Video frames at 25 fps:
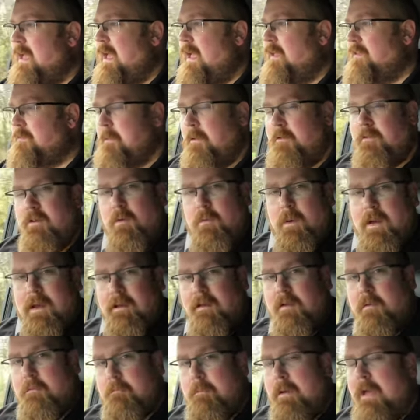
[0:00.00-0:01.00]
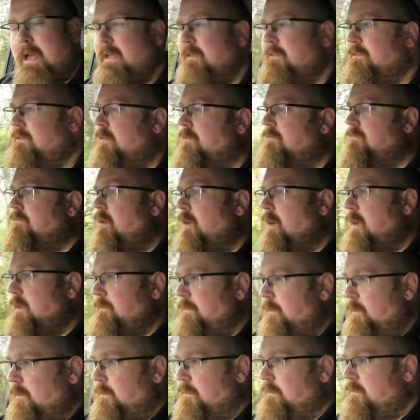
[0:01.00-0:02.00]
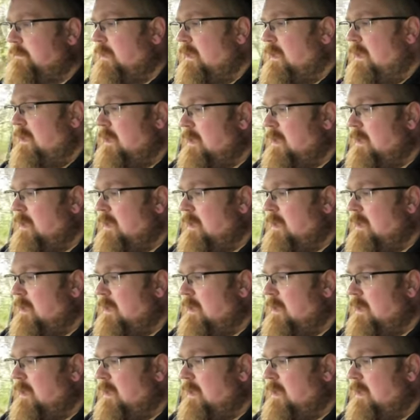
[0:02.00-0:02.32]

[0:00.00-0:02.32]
especially when compared to rivals